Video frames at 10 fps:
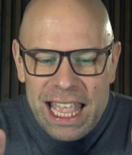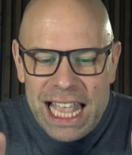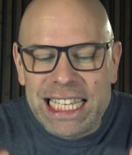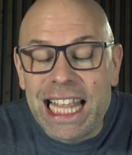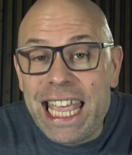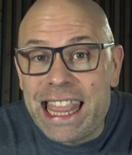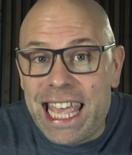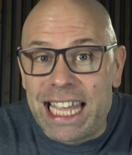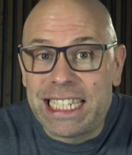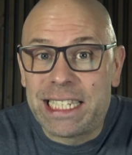It's like
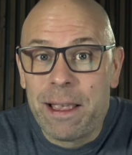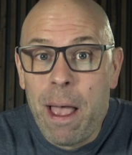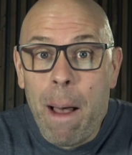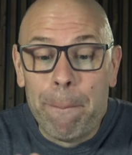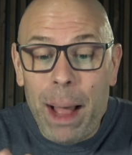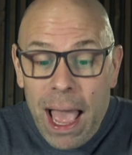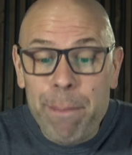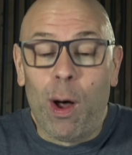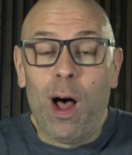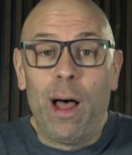this.
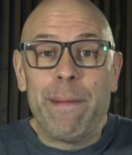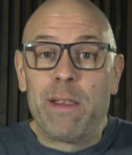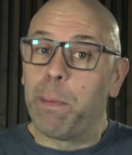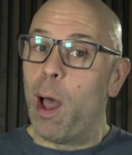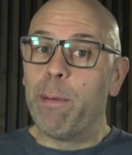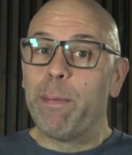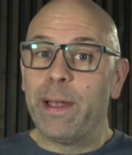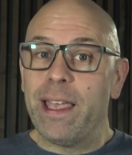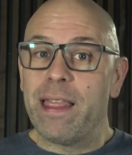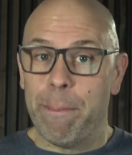My mom is
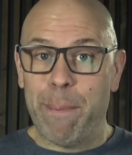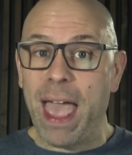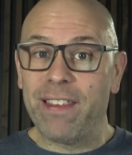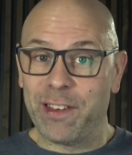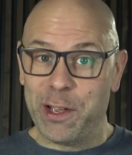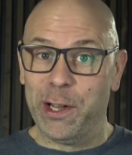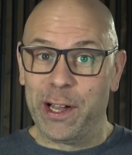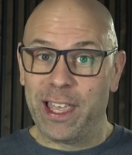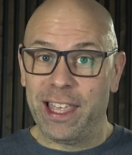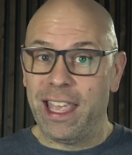probably the best
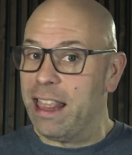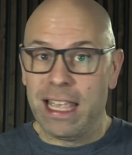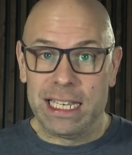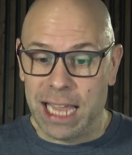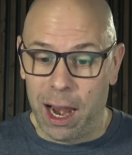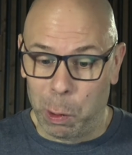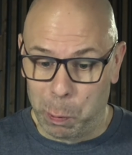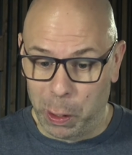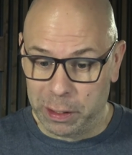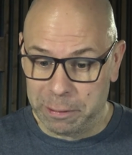cook in the
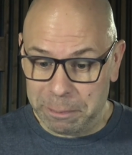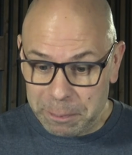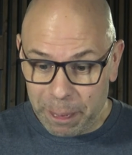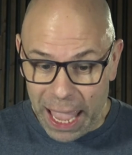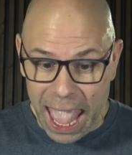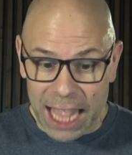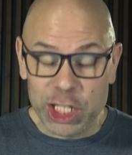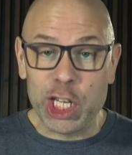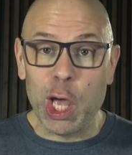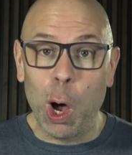entire world.
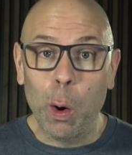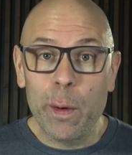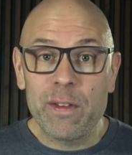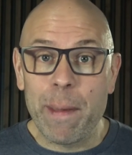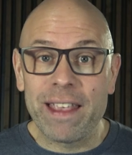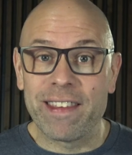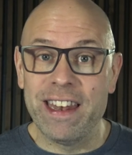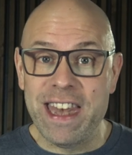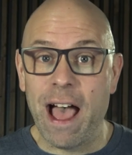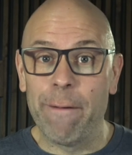And she always makes
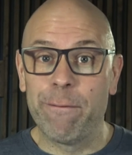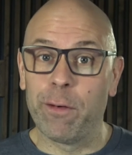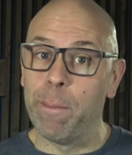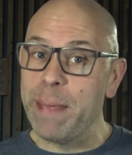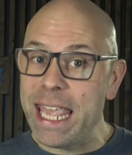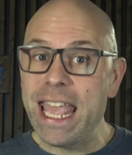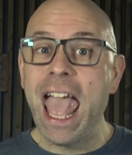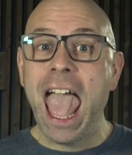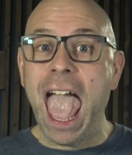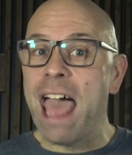enough for
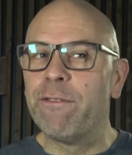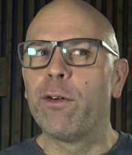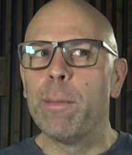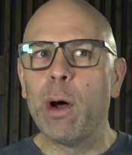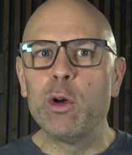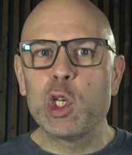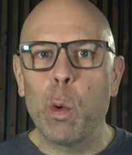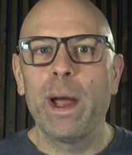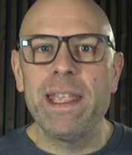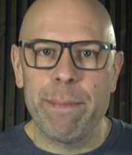me and for about
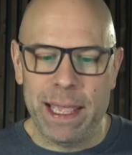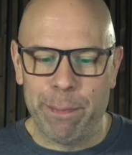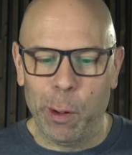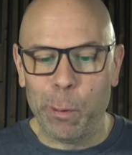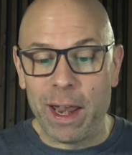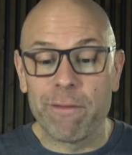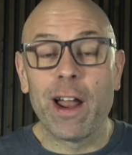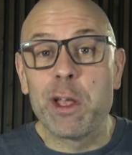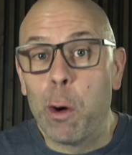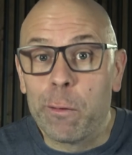20 people
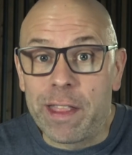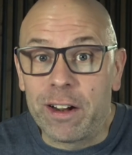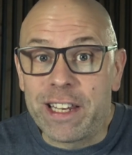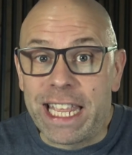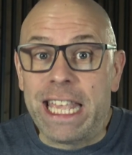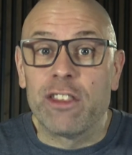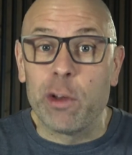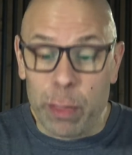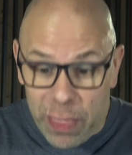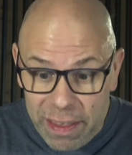whenever I go over there to eat.
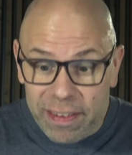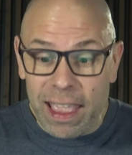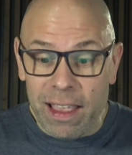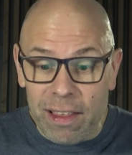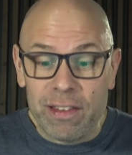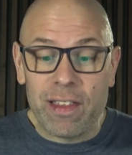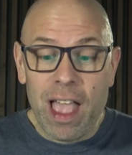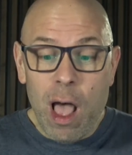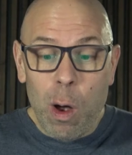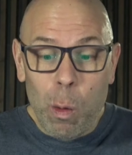So this
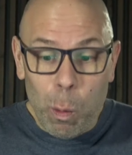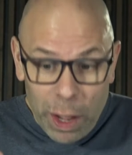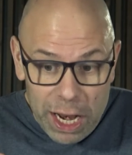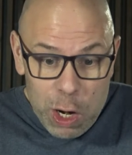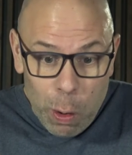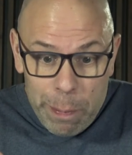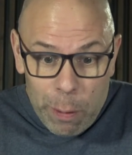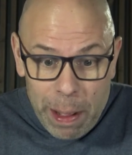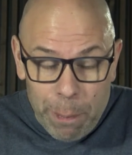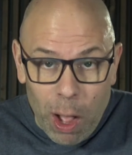is what I know
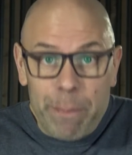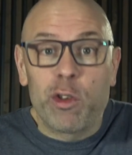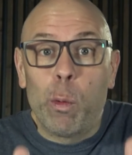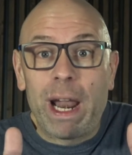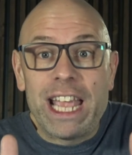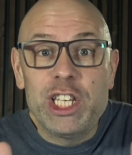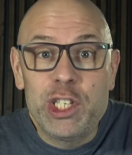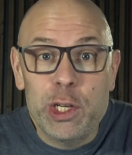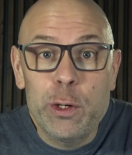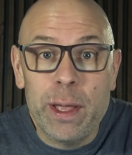about my mom. So what I
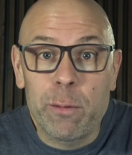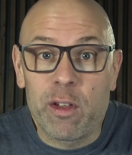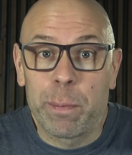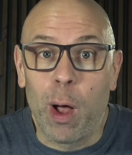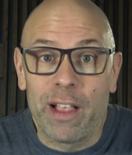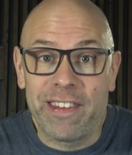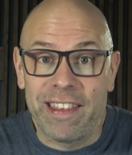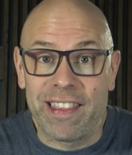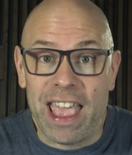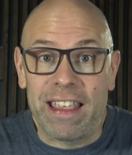do in response
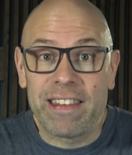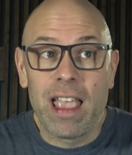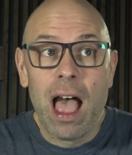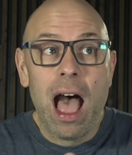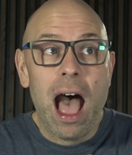is this.